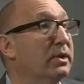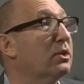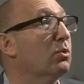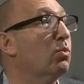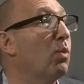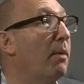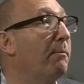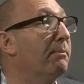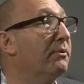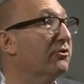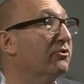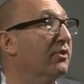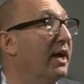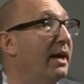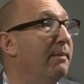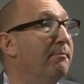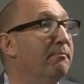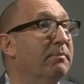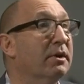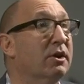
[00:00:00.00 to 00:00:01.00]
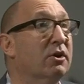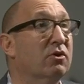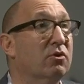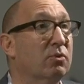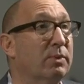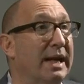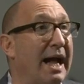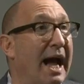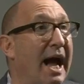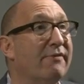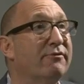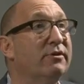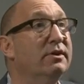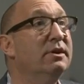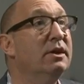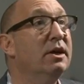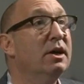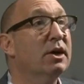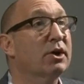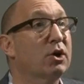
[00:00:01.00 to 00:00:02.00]
with the 1% because we
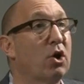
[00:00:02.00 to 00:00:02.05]
haven't